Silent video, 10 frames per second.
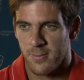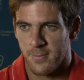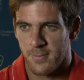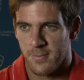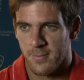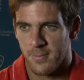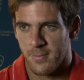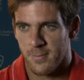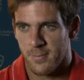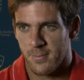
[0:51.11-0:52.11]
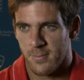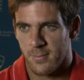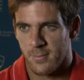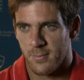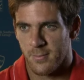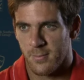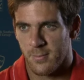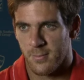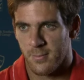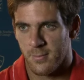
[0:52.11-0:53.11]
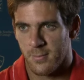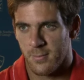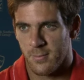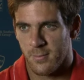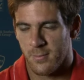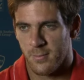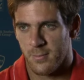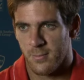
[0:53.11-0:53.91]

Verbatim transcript: And to win that bronze medal against Djokovic,